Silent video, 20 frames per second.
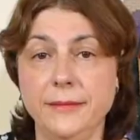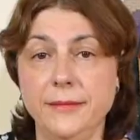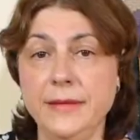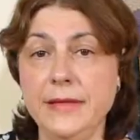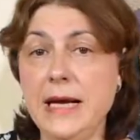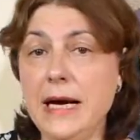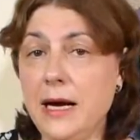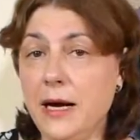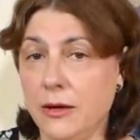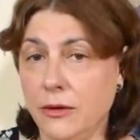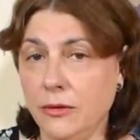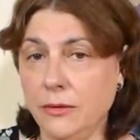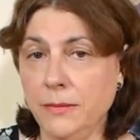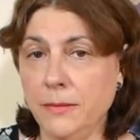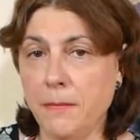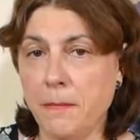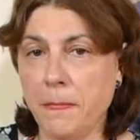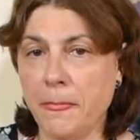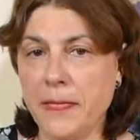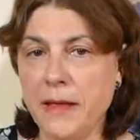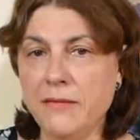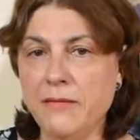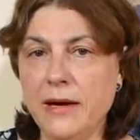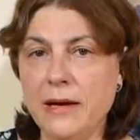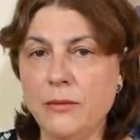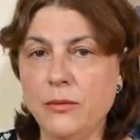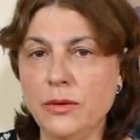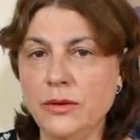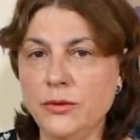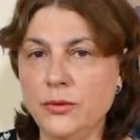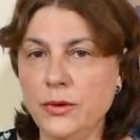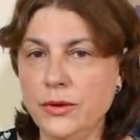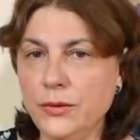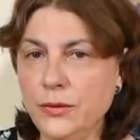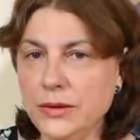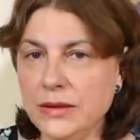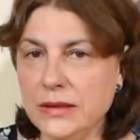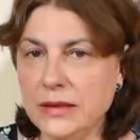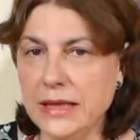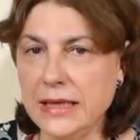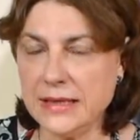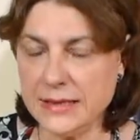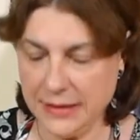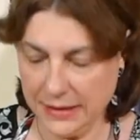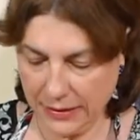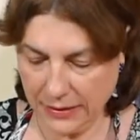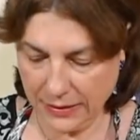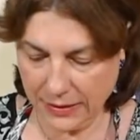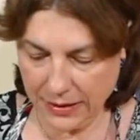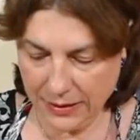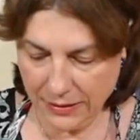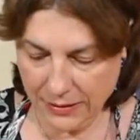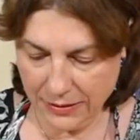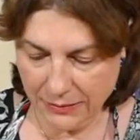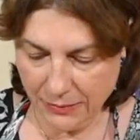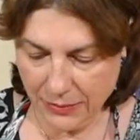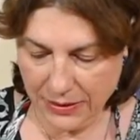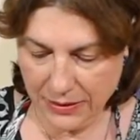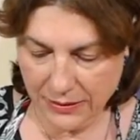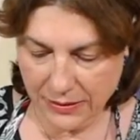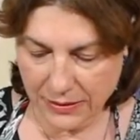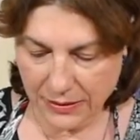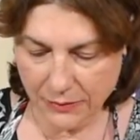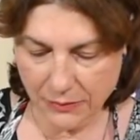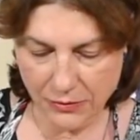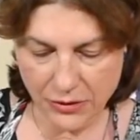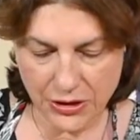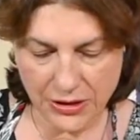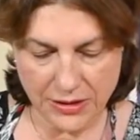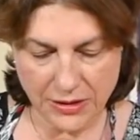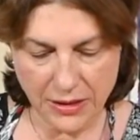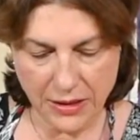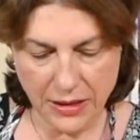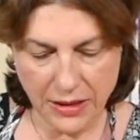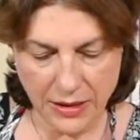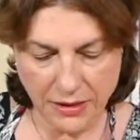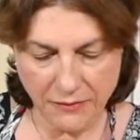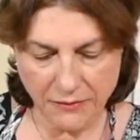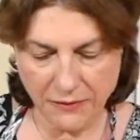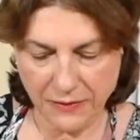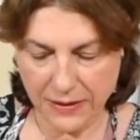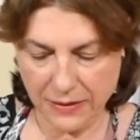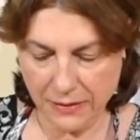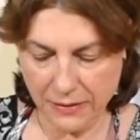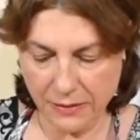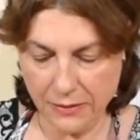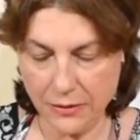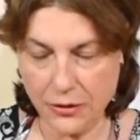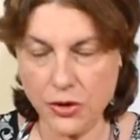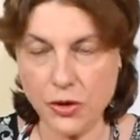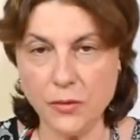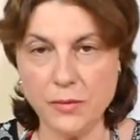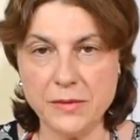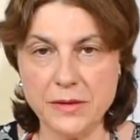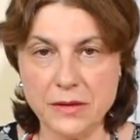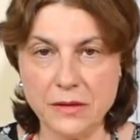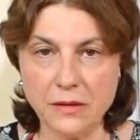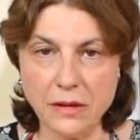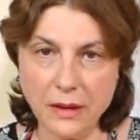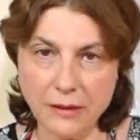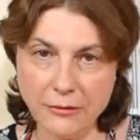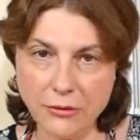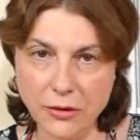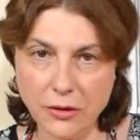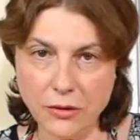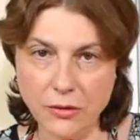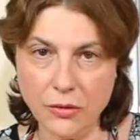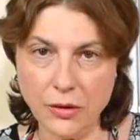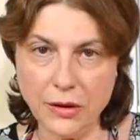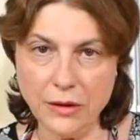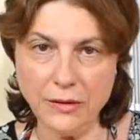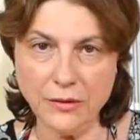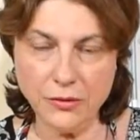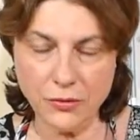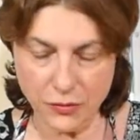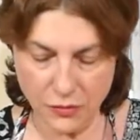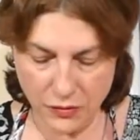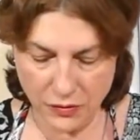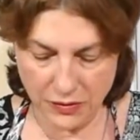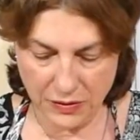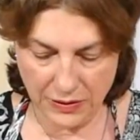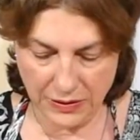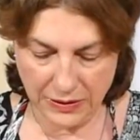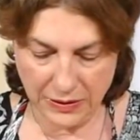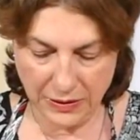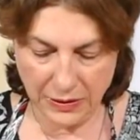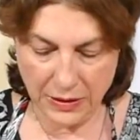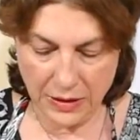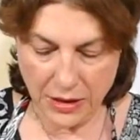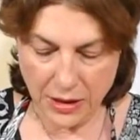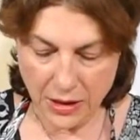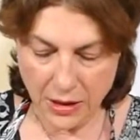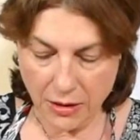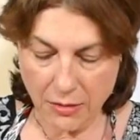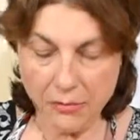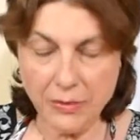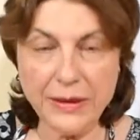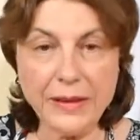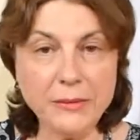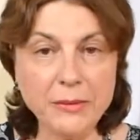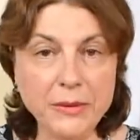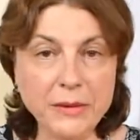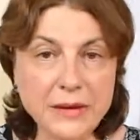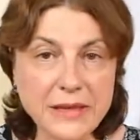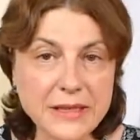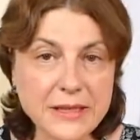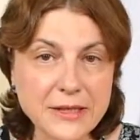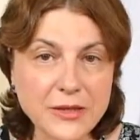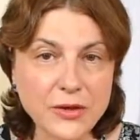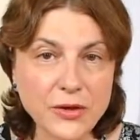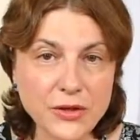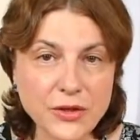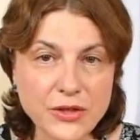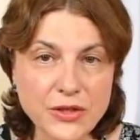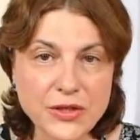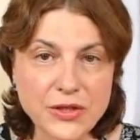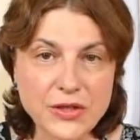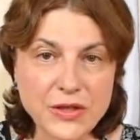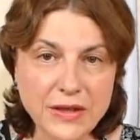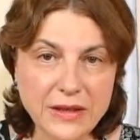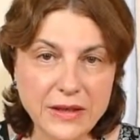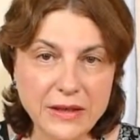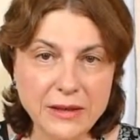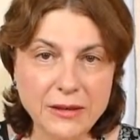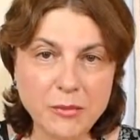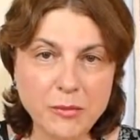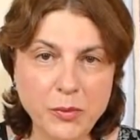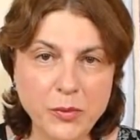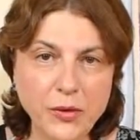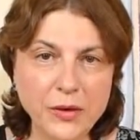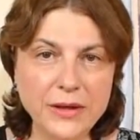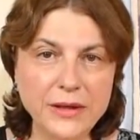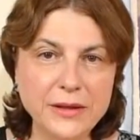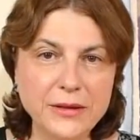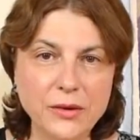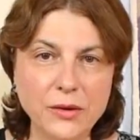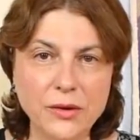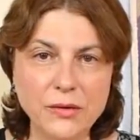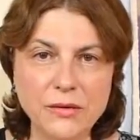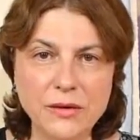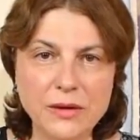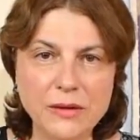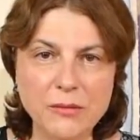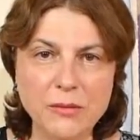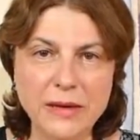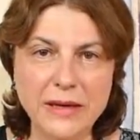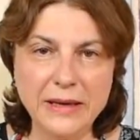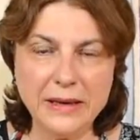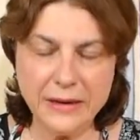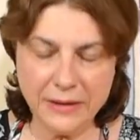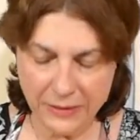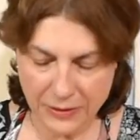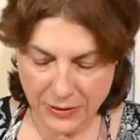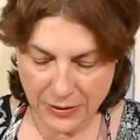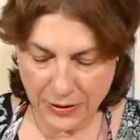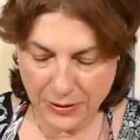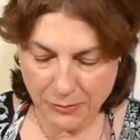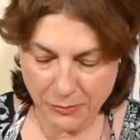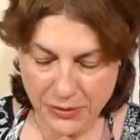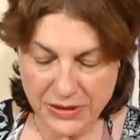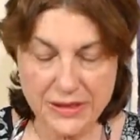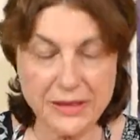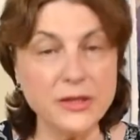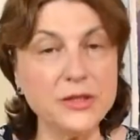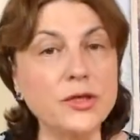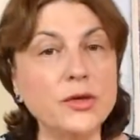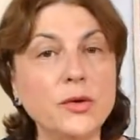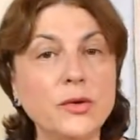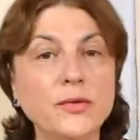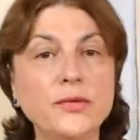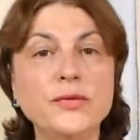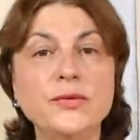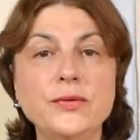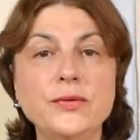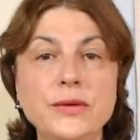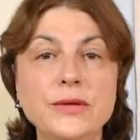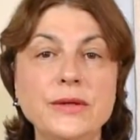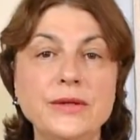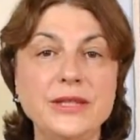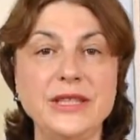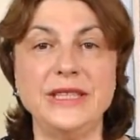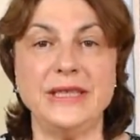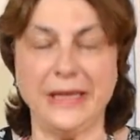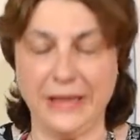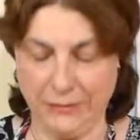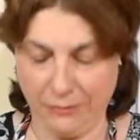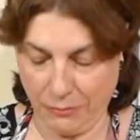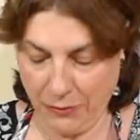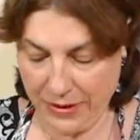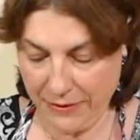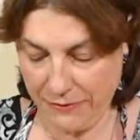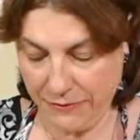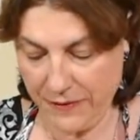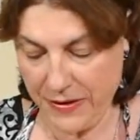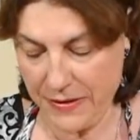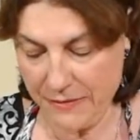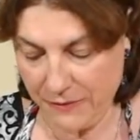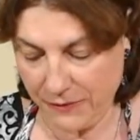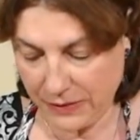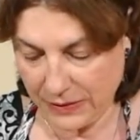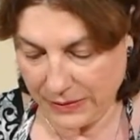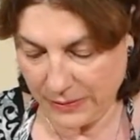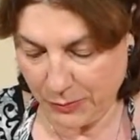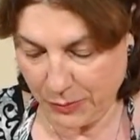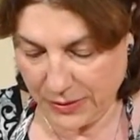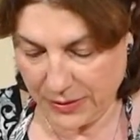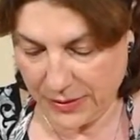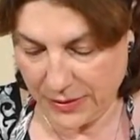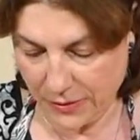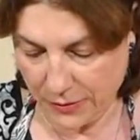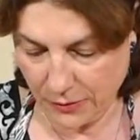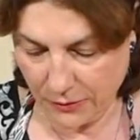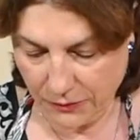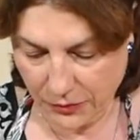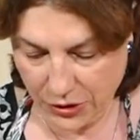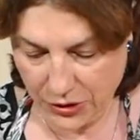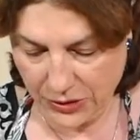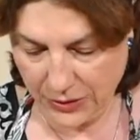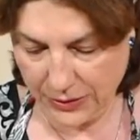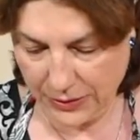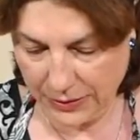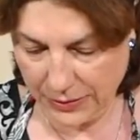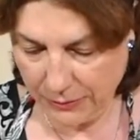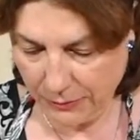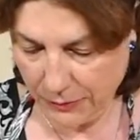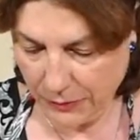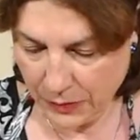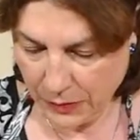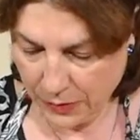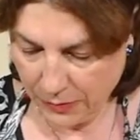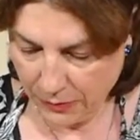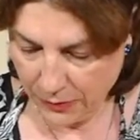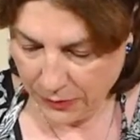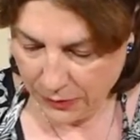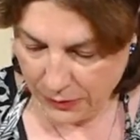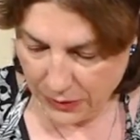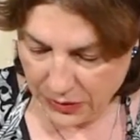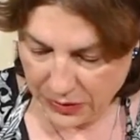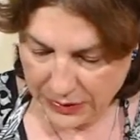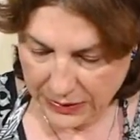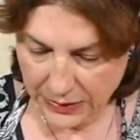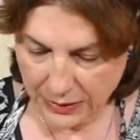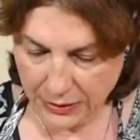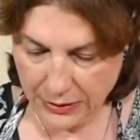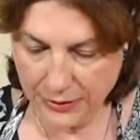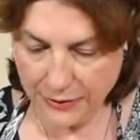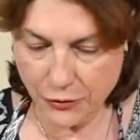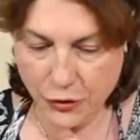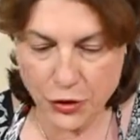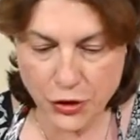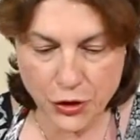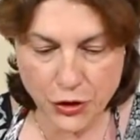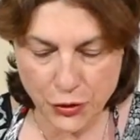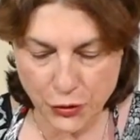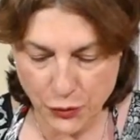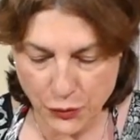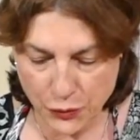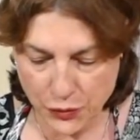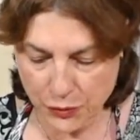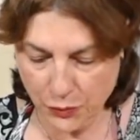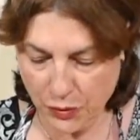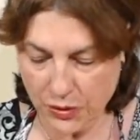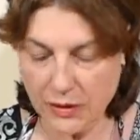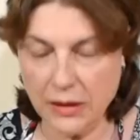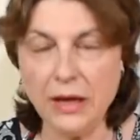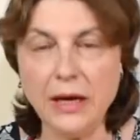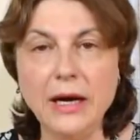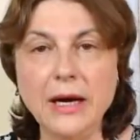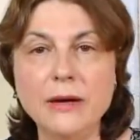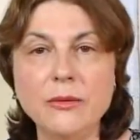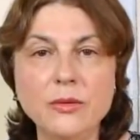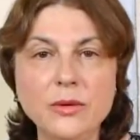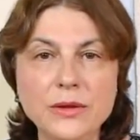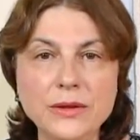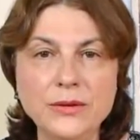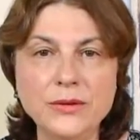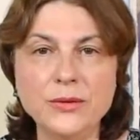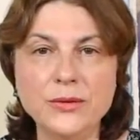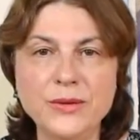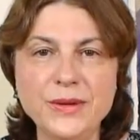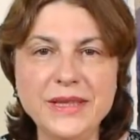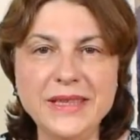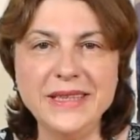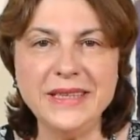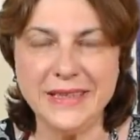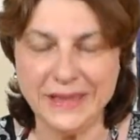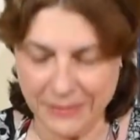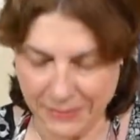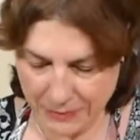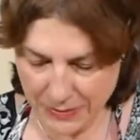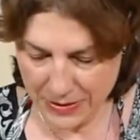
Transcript: Now, if I want to use it as the condiment, I will just add finely chopped cilantro into the blackberry sauce and pour it over my pieces of chicken, my favorite pieces of chicken, because I can choose what I want to eat.